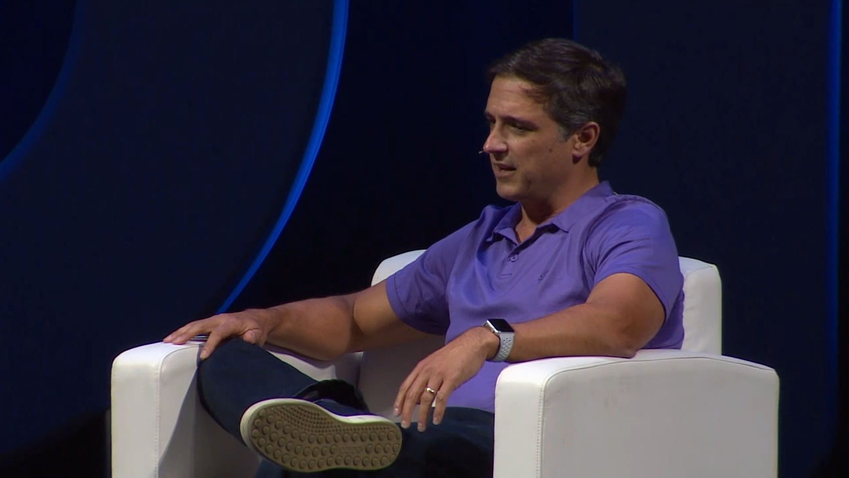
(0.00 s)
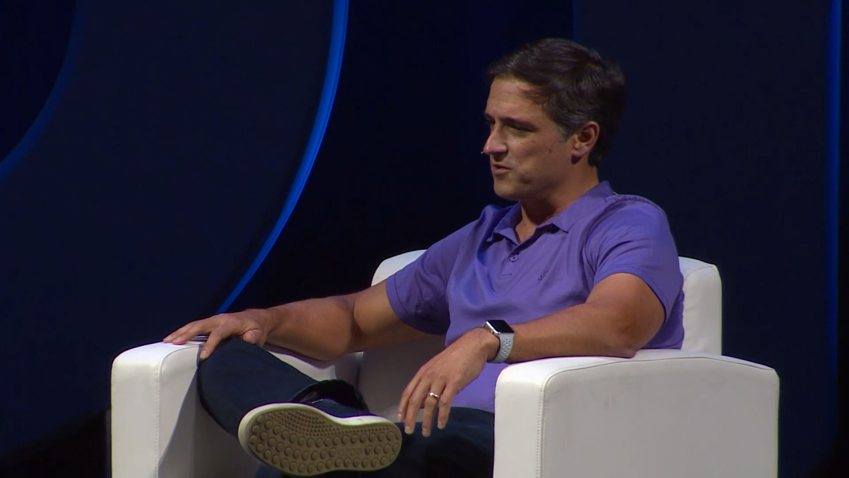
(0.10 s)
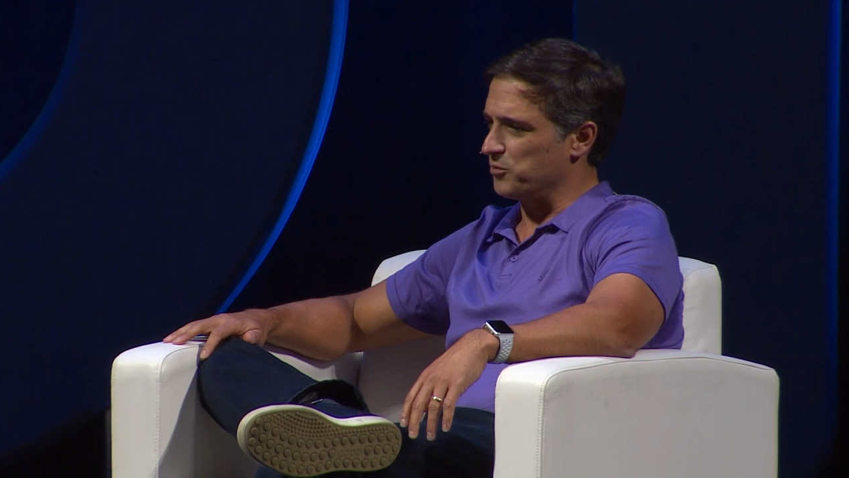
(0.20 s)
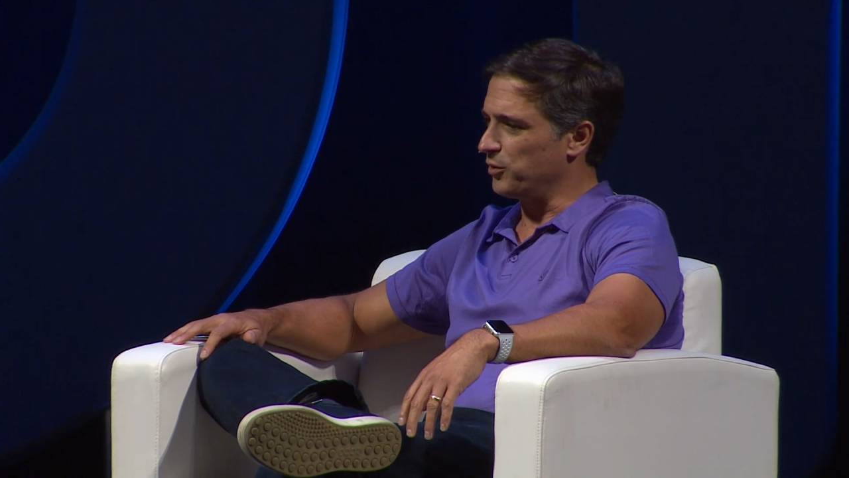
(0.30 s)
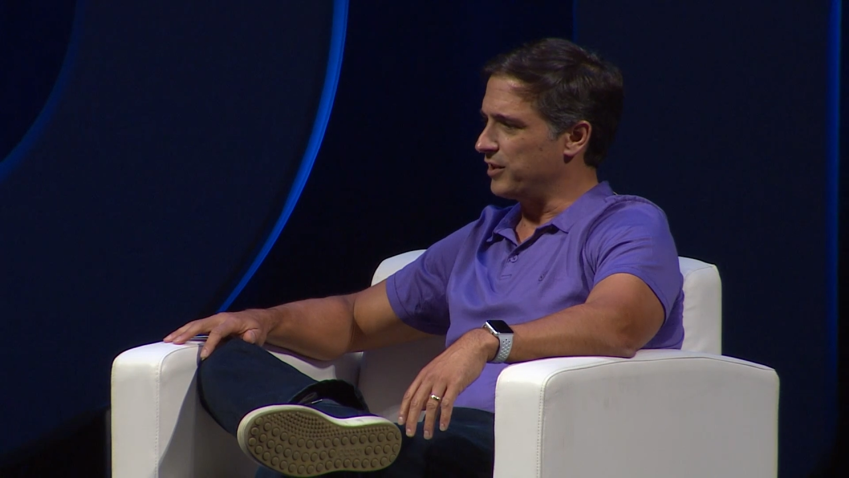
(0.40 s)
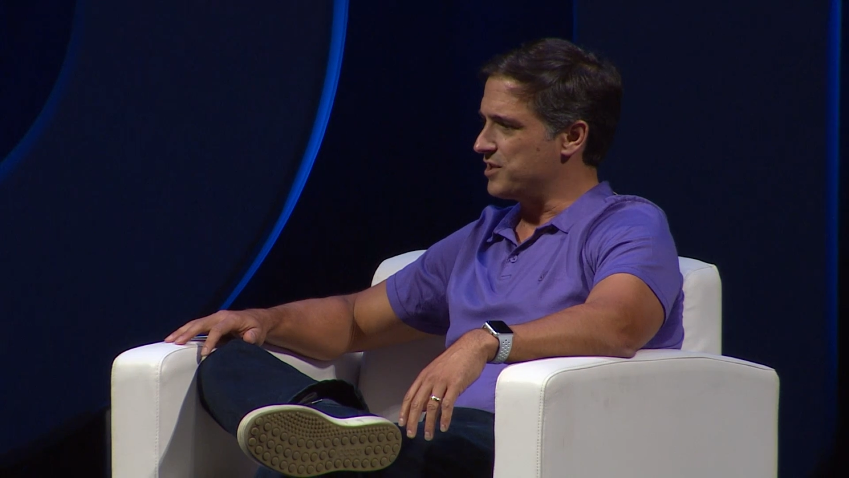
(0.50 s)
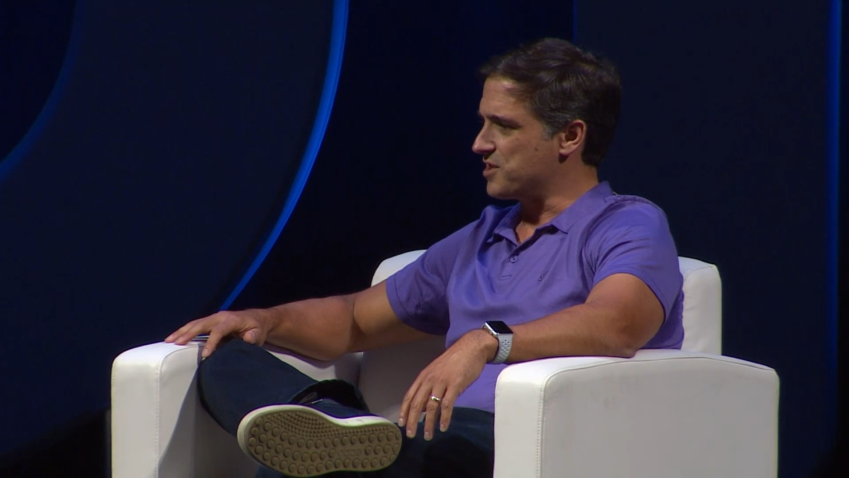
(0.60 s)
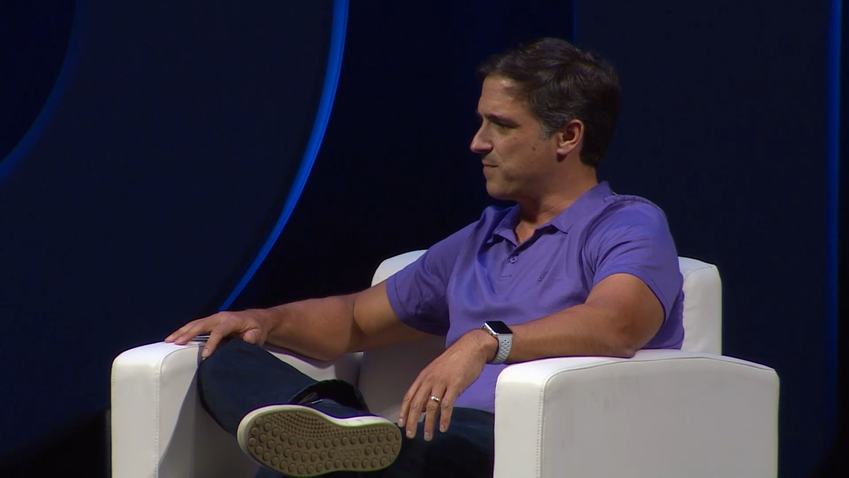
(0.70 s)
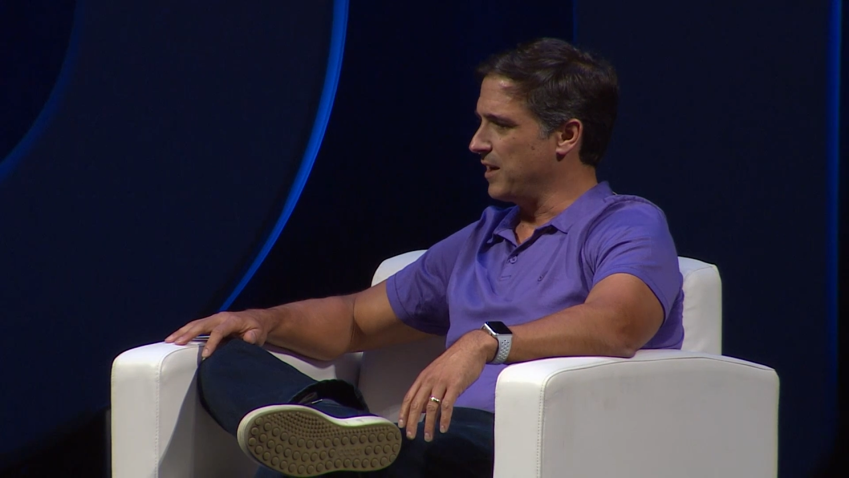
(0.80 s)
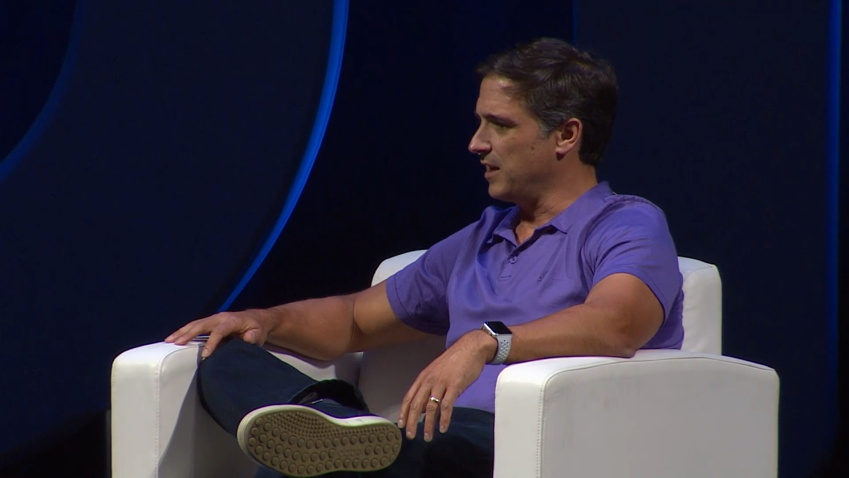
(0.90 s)
think it was really
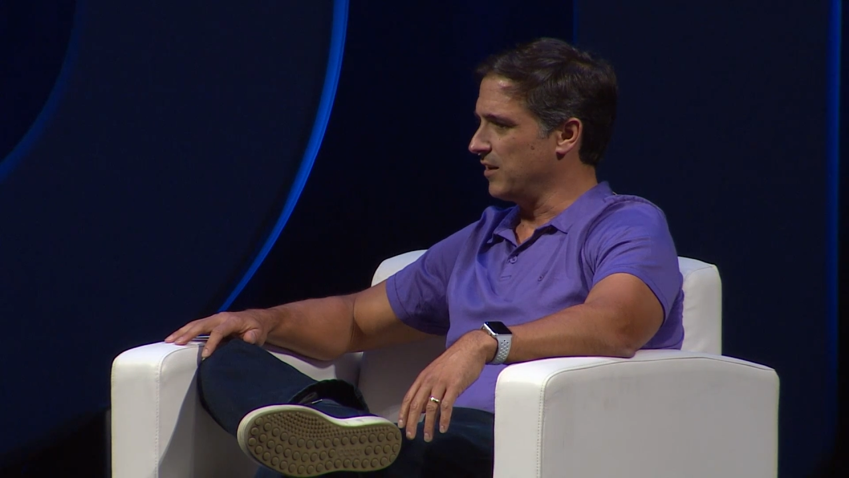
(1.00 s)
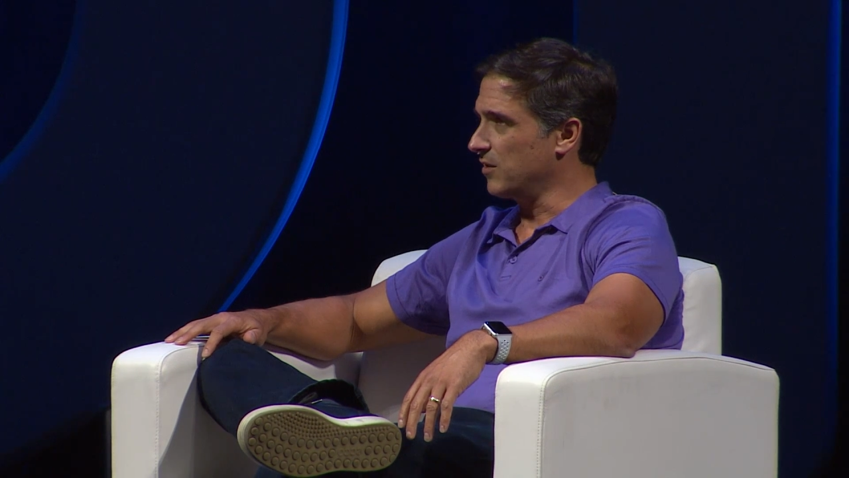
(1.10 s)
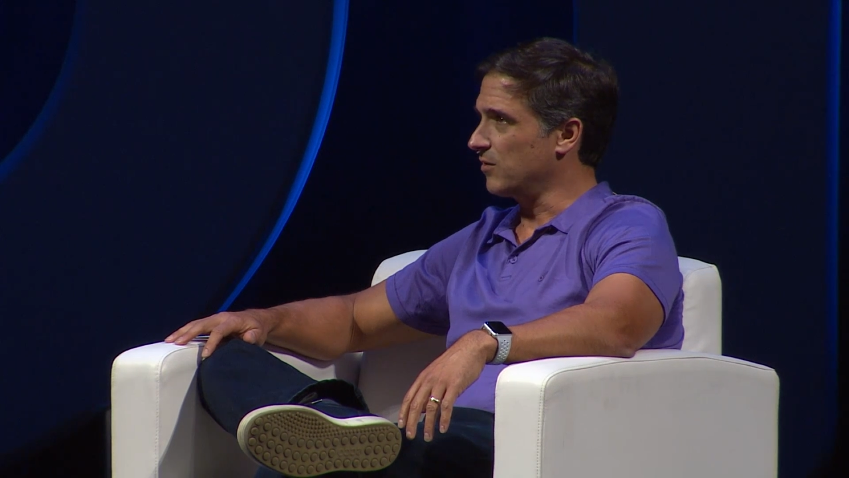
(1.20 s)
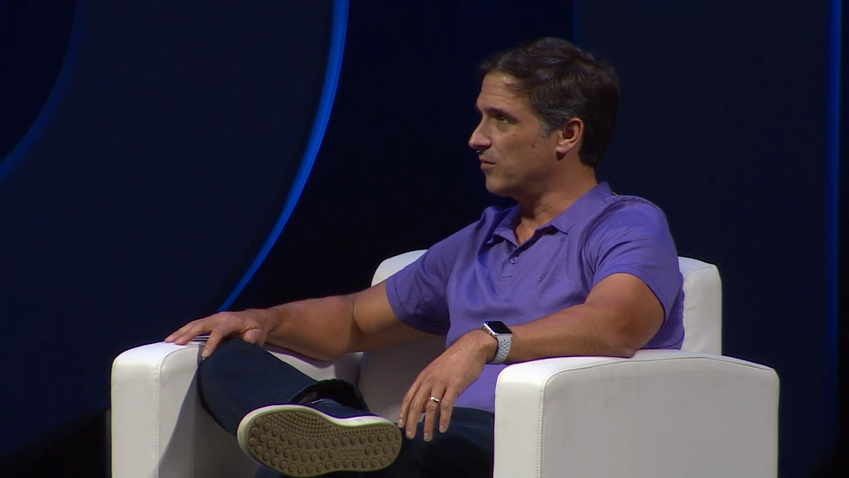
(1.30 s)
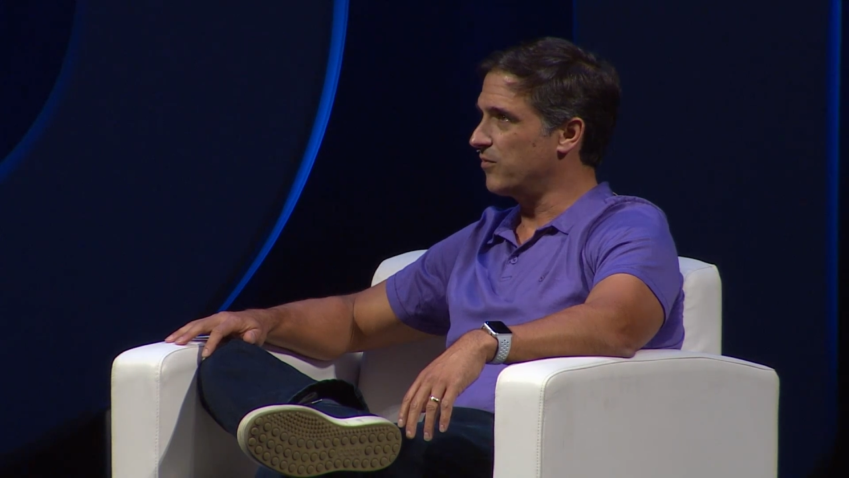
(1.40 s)
just being